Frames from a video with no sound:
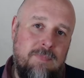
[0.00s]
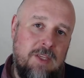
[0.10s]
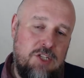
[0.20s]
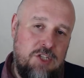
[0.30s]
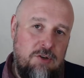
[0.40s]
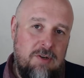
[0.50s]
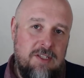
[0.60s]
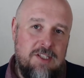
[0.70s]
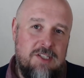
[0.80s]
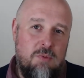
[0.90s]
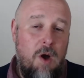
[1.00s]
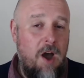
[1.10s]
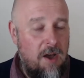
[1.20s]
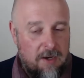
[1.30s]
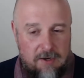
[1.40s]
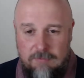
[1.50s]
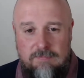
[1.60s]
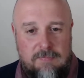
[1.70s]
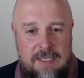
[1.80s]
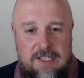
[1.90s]
students' work,
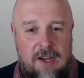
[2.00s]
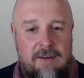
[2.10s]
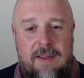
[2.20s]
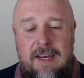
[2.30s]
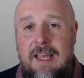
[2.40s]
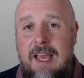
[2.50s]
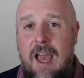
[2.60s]
this kind of thing.